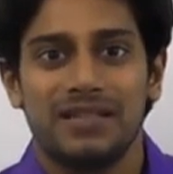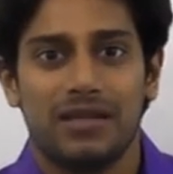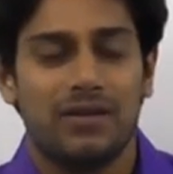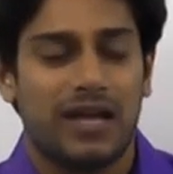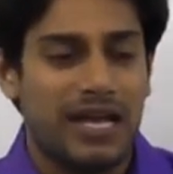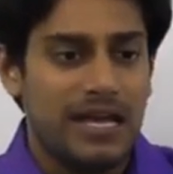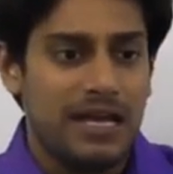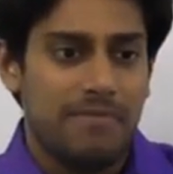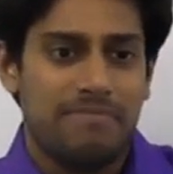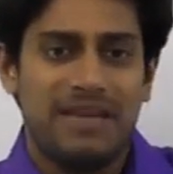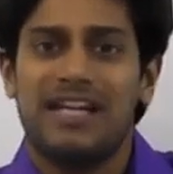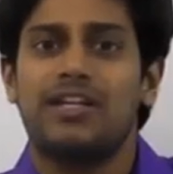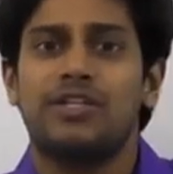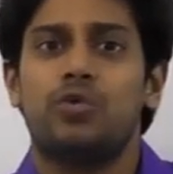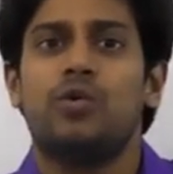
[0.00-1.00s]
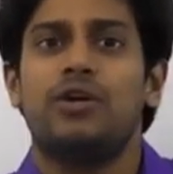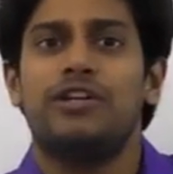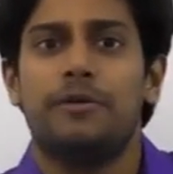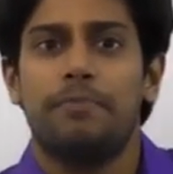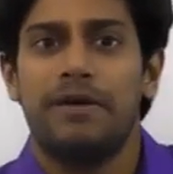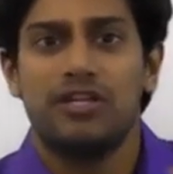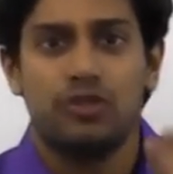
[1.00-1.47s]
Okay, make a
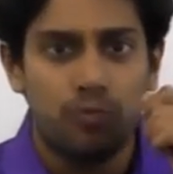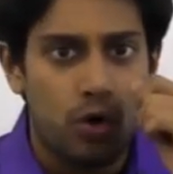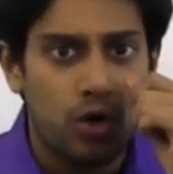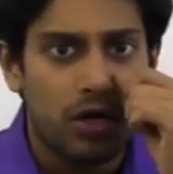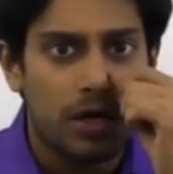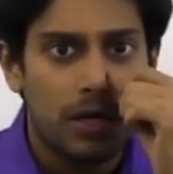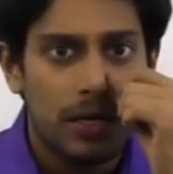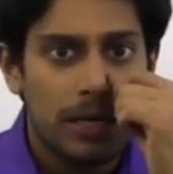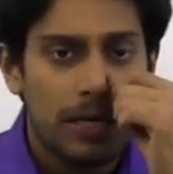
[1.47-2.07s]
200 page book.